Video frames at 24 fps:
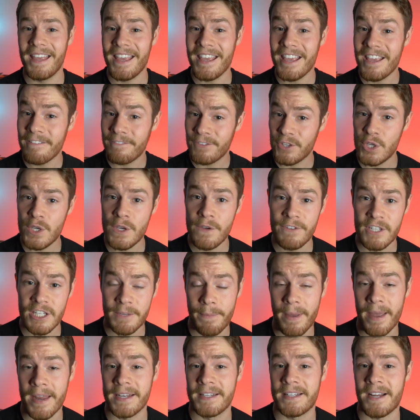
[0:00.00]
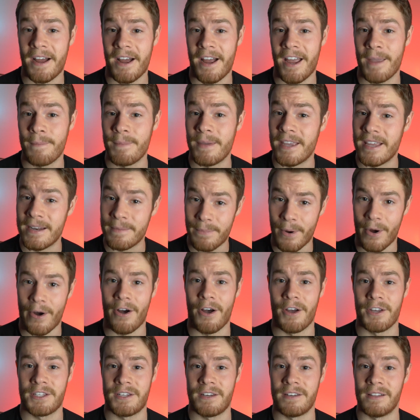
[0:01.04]
If you've spent time in
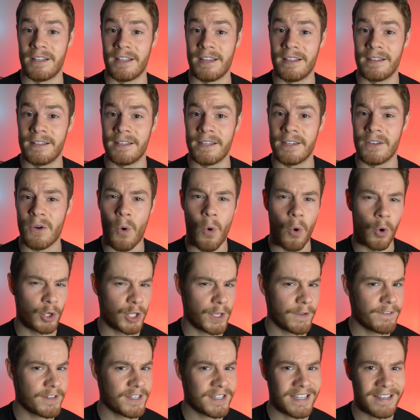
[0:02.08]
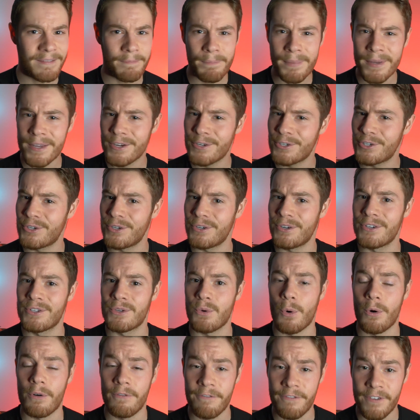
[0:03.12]
Boston lately, or you've seen pictures
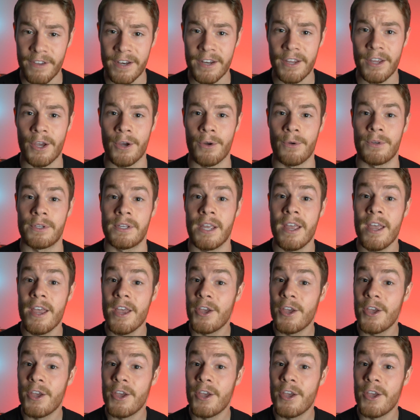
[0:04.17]
or videos,